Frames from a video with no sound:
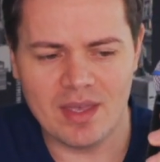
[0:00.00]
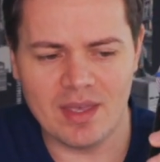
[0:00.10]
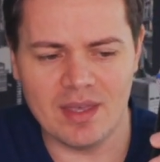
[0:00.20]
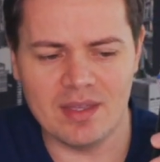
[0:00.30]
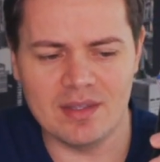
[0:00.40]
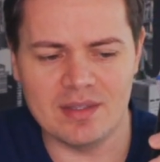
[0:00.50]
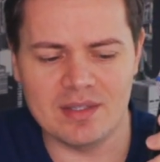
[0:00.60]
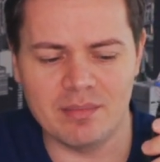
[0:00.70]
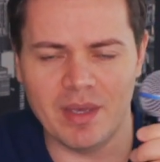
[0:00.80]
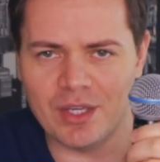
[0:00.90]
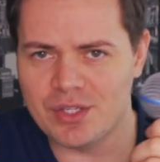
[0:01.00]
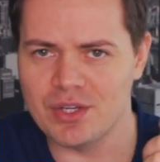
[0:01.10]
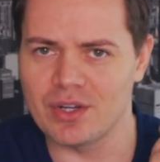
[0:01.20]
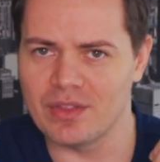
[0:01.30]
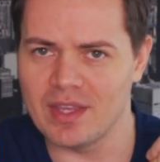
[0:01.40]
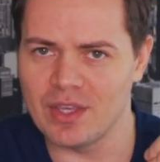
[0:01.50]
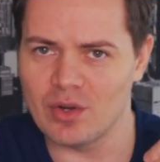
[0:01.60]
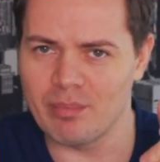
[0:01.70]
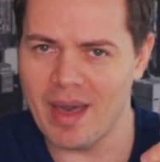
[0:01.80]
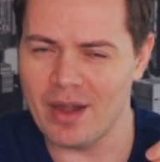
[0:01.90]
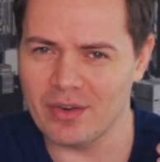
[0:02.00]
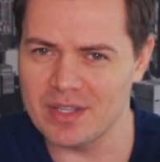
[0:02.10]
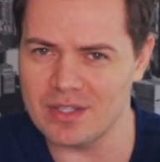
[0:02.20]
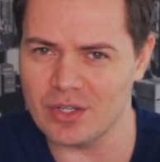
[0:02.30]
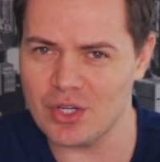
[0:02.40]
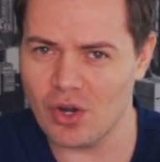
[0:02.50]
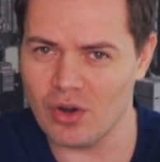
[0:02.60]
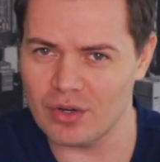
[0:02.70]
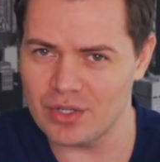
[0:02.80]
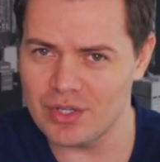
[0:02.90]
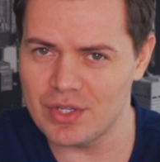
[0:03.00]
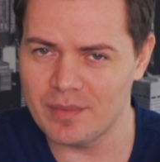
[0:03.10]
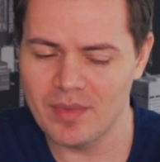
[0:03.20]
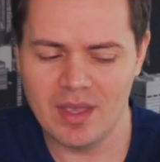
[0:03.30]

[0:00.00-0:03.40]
is make sure that your batteries are charged.